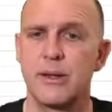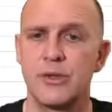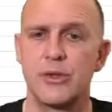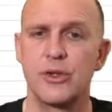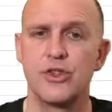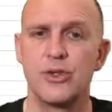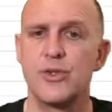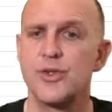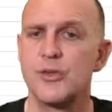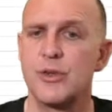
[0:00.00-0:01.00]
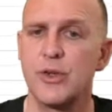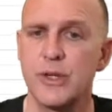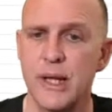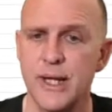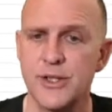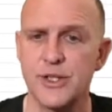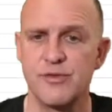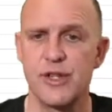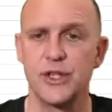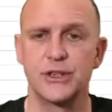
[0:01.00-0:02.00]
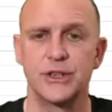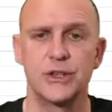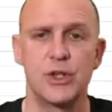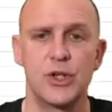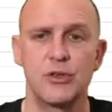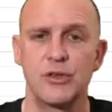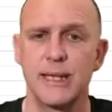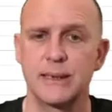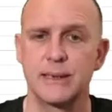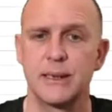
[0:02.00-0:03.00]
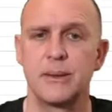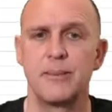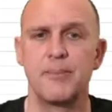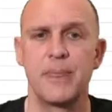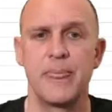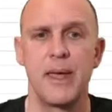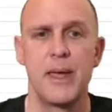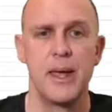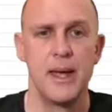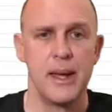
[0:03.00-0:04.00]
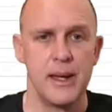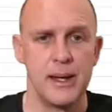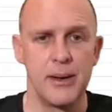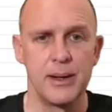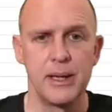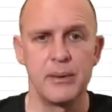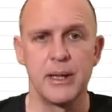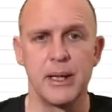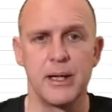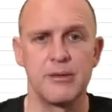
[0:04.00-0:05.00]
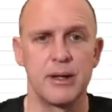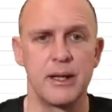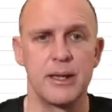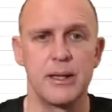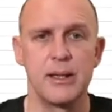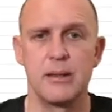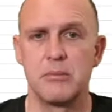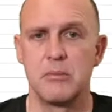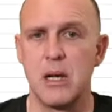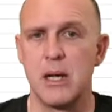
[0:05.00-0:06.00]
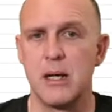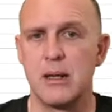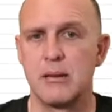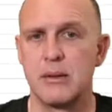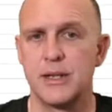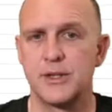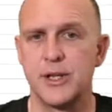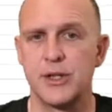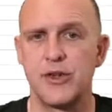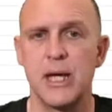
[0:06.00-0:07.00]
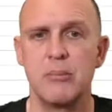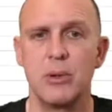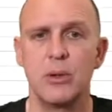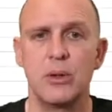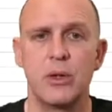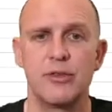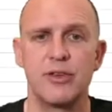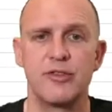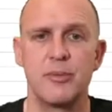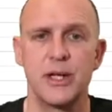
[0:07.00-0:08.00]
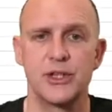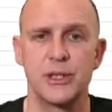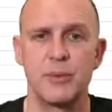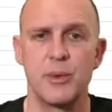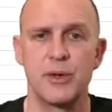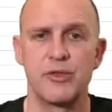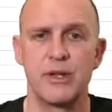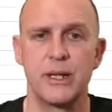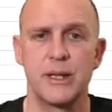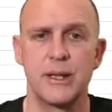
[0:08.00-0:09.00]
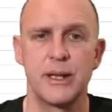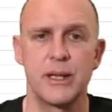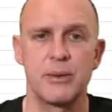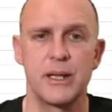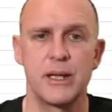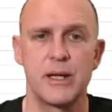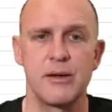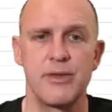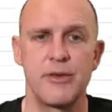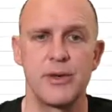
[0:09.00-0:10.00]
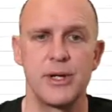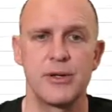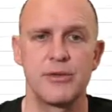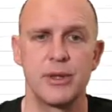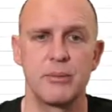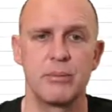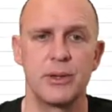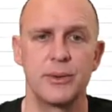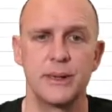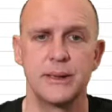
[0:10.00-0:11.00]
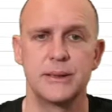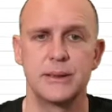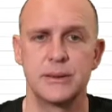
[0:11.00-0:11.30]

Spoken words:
you can use if you've got the latest version of Excel. Now here we have a let's say a table of information that we want to fill in, and we have 3 different employees